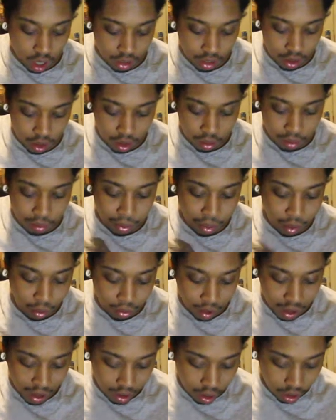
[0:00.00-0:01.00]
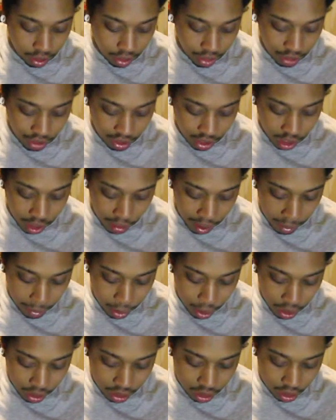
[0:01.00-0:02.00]
other things that you might
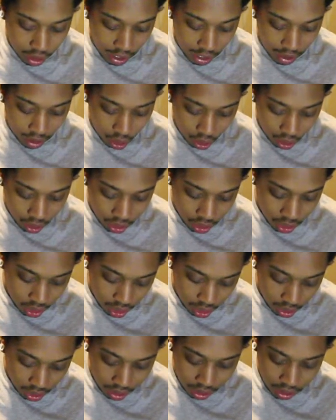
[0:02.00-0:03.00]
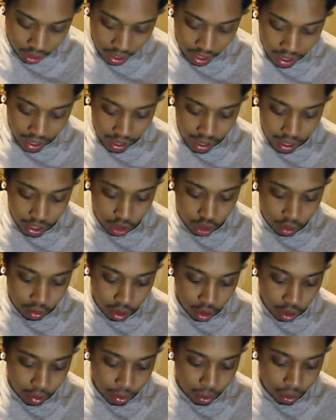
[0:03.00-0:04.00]
put into that long slots in your
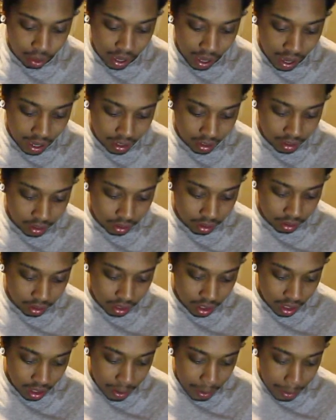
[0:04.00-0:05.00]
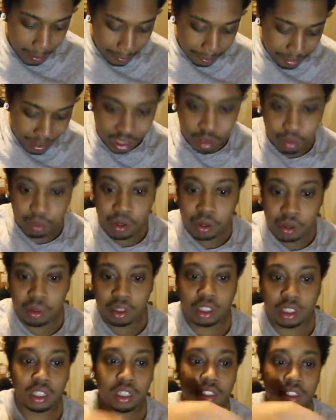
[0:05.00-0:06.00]
motherboard, and that's pretty
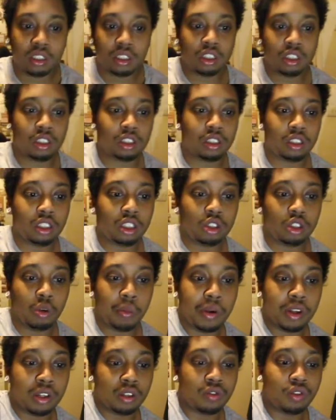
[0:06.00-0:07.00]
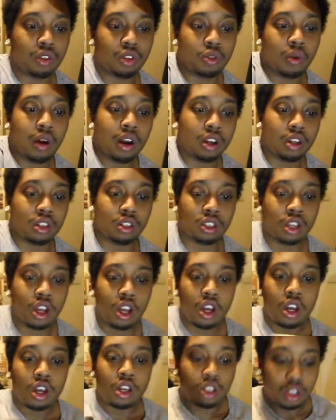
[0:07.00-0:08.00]
much it. It's just repeats of those wires.
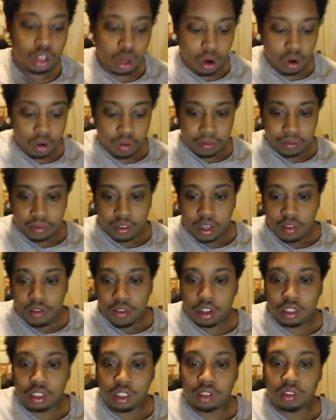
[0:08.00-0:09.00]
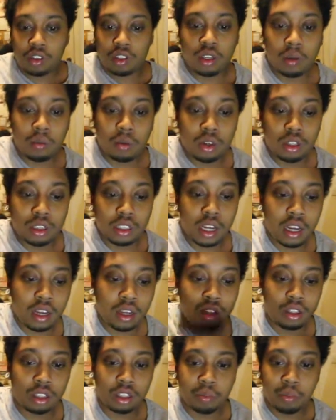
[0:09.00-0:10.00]
So first things first, I'm gonna
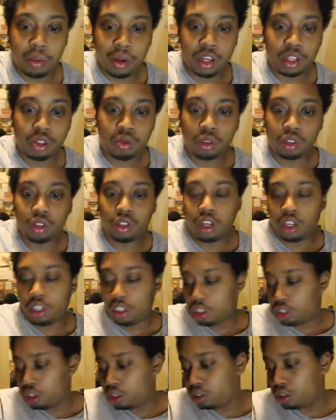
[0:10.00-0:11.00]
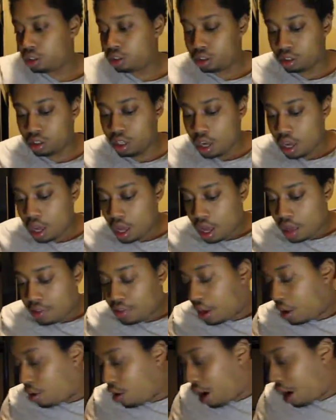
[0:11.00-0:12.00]
take the biggest one so I could show you.
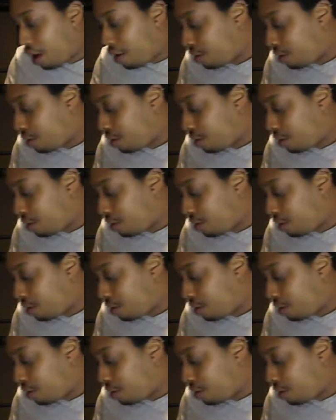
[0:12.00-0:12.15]
Now